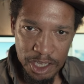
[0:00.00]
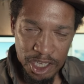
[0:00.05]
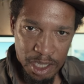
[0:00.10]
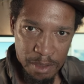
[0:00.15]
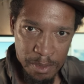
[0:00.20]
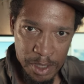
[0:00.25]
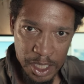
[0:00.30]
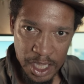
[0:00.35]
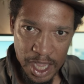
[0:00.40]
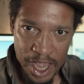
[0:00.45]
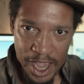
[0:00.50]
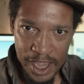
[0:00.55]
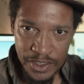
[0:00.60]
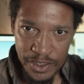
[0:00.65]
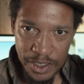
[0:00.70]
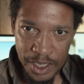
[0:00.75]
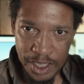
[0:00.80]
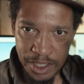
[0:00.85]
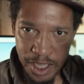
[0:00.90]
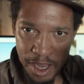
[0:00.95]
You're gonna be
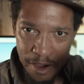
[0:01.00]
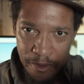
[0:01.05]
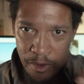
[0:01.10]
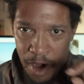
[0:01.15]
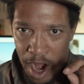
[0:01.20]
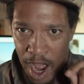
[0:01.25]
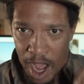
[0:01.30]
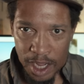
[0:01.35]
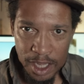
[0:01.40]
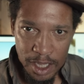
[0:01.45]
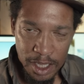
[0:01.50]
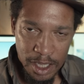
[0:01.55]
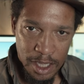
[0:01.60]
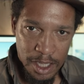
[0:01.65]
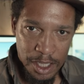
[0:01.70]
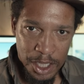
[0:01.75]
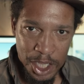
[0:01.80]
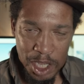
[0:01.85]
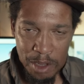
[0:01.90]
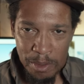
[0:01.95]
casting at that rock.
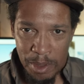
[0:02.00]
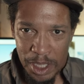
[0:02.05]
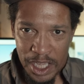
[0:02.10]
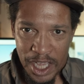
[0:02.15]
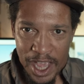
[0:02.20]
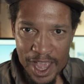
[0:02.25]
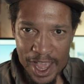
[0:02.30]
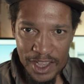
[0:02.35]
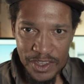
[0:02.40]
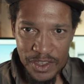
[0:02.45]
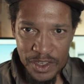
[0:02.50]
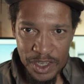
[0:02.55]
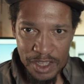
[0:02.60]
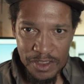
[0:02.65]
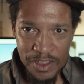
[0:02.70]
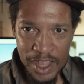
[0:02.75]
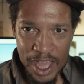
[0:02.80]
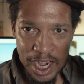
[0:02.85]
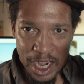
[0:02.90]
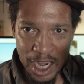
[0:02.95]
You're gonna be casting
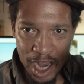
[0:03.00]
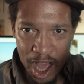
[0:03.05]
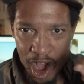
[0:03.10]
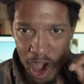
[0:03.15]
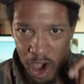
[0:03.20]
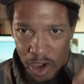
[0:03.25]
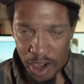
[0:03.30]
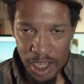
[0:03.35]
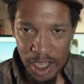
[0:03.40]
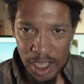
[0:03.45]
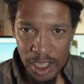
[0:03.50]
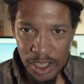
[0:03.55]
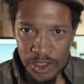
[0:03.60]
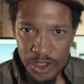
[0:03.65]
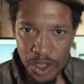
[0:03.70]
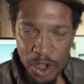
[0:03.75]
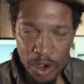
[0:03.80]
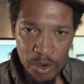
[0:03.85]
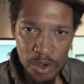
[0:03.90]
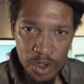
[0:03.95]
at that log.
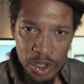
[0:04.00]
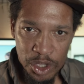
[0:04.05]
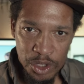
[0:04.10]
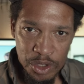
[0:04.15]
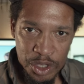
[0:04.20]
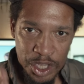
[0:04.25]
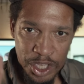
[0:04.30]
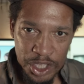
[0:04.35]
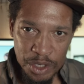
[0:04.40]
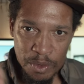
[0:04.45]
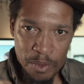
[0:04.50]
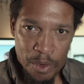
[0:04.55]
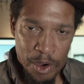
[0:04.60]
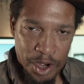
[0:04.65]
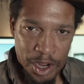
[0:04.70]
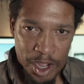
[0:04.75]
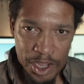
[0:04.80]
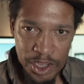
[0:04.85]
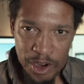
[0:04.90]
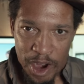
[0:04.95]
So you get to
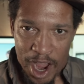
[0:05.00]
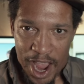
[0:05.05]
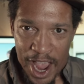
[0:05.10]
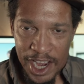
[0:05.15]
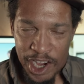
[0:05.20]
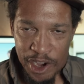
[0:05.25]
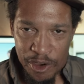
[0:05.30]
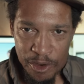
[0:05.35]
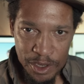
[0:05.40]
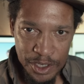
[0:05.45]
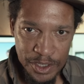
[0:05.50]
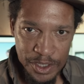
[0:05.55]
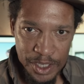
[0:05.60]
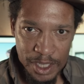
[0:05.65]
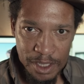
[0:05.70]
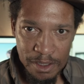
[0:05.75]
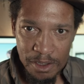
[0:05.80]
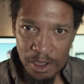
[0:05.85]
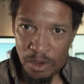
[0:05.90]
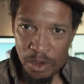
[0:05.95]
work on your
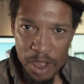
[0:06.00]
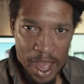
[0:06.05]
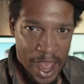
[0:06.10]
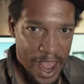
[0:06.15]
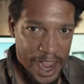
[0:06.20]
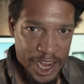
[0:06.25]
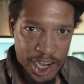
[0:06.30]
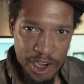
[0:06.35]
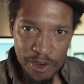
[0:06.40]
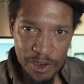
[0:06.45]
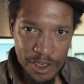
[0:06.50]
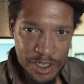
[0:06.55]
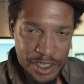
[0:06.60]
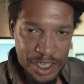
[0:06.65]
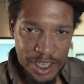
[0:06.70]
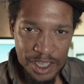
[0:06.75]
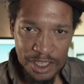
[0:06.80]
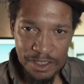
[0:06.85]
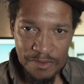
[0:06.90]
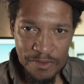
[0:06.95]
accuracy.
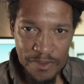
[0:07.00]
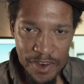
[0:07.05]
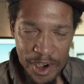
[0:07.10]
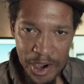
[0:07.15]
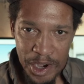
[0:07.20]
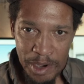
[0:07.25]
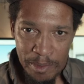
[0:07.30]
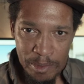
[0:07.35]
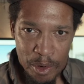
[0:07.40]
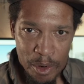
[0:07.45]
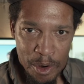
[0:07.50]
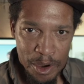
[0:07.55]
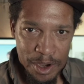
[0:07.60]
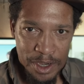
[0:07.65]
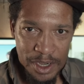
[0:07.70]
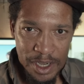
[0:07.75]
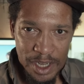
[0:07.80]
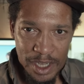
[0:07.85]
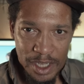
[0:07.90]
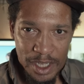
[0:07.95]
Accuracy is very
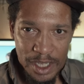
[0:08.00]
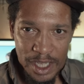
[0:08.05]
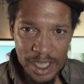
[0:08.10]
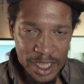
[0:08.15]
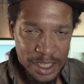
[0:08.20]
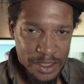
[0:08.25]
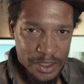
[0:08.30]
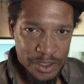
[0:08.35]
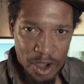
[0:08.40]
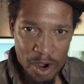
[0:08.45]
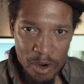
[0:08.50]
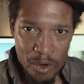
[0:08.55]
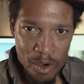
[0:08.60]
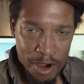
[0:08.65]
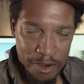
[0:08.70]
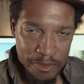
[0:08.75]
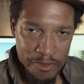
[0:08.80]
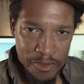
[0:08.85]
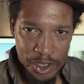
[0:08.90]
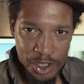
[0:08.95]
important in
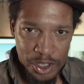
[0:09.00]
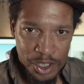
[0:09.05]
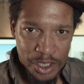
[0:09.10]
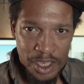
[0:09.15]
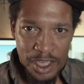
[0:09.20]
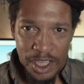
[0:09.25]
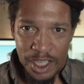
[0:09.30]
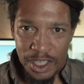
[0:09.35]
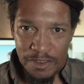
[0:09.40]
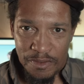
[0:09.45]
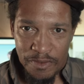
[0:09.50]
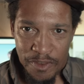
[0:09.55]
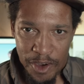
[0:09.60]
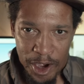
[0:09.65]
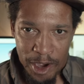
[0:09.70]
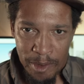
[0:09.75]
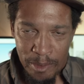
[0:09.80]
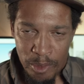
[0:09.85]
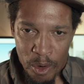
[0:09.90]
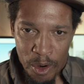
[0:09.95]
saltwater fishing. It's
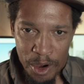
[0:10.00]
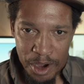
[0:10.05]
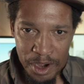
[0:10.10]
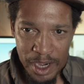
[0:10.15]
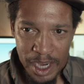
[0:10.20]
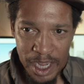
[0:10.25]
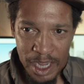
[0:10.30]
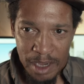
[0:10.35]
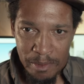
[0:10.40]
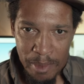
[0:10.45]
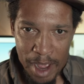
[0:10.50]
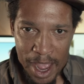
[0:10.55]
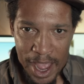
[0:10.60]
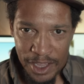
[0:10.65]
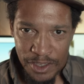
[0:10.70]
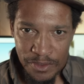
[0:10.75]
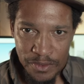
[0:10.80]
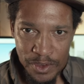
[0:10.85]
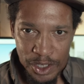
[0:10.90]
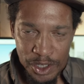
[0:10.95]
very important in
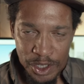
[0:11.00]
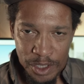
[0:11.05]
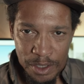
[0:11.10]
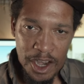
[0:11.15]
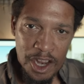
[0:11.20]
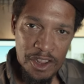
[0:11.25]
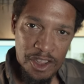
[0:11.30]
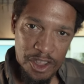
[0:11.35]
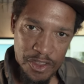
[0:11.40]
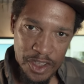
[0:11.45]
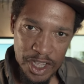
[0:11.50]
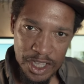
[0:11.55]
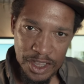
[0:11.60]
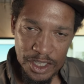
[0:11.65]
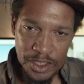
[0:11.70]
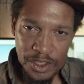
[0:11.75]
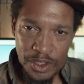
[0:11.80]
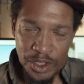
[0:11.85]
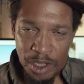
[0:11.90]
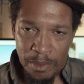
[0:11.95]
bass fishing. Another thing
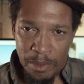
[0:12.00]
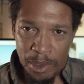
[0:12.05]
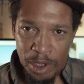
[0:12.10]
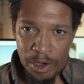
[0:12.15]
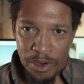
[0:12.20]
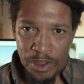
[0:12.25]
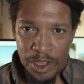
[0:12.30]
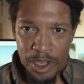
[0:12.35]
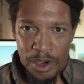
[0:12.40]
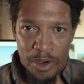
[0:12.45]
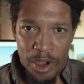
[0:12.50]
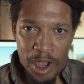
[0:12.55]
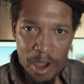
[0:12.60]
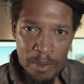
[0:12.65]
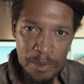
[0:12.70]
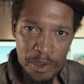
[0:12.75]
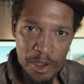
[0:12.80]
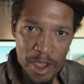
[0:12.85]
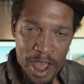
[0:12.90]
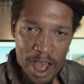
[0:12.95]
that's similar that'll
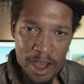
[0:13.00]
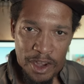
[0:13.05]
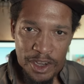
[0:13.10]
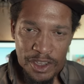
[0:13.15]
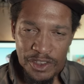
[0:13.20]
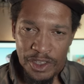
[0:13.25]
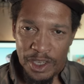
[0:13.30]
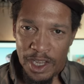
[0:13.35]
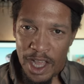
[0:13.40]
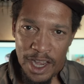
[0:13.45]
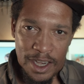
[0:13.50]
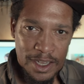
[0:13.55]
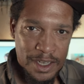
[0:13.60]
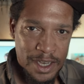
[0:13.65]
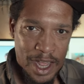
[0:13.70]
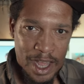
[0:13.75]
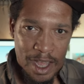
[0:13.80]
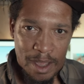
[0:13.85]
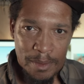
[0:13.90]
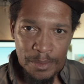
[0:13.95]
help you out is a lot of
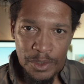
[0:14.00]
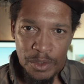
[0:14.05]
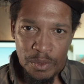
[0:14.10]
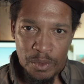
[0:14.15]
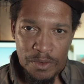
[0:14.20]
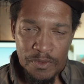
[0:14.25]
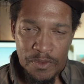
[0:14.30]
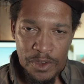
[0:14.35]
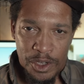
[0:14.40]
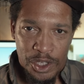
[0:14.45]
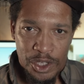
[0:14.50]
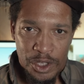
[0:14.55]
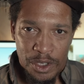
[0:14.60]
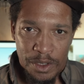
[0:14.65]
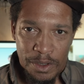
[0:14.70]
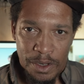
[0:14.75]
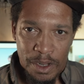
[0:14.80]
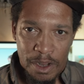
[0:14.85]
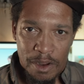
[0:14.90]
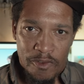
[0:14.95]
times we're
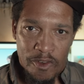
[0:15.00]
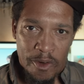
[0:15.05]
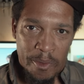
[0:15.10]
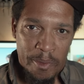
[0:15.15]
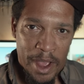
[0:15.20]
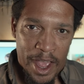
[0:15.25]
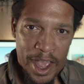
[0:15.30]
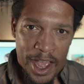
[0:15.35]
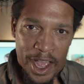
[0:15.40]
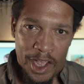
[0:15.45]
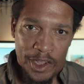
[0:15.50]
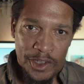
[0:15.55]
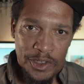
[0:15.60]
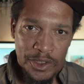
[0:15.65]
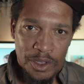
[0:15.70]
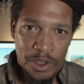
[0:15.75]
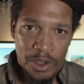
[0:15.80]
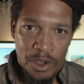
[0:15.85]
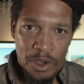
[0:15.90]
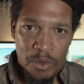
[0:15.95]
fishing for
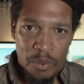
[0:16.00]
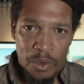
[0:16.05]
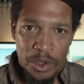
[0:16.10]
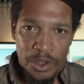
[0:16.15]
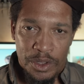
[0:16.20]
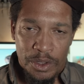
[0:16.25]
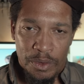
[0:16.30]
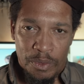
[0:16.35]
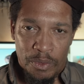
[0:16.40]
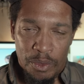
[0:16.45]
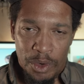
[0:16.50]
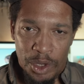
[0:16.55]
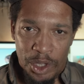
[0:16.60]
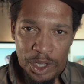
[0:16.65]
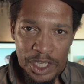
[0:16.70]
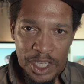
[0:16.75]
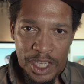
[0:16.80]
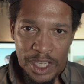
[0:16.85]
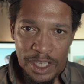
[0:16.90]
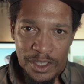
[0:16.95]
bass with
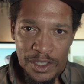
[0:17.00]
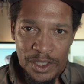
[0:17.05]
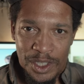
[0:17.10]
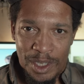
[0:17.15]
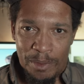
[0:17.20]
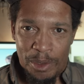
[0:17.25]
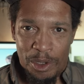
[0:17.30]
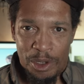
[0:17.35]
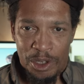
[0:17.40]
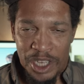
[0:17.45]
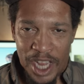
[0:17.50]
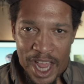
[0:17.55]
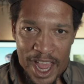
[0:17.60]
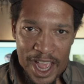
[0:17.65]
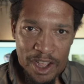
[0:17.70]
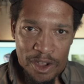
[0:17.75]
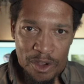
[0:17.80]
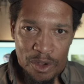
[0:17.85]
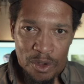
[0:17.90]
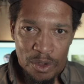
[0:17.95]
really similar
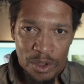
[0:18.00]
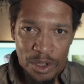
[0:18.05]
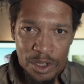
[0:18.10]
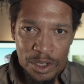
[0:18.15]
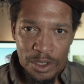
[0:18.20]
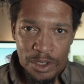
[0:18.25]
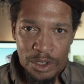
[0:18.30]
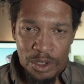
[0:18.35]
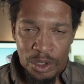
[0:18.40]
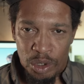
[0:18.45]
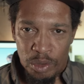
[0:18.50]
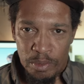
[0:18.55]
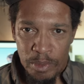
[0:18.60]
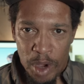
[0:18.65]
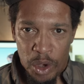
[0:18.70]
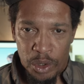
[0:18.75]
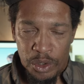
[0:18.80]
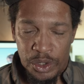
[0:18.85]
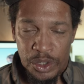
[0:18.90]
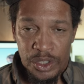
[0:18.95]
tackle to
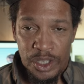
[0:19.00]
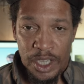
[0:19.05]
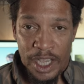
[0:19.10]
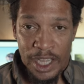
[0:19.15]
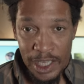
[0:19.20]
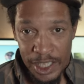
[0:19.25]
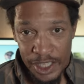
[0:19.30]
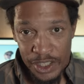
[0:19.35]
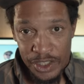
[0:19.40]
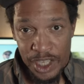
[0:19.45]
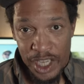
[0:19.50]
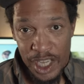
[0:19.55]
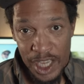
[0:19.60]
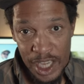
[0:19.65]
most, at least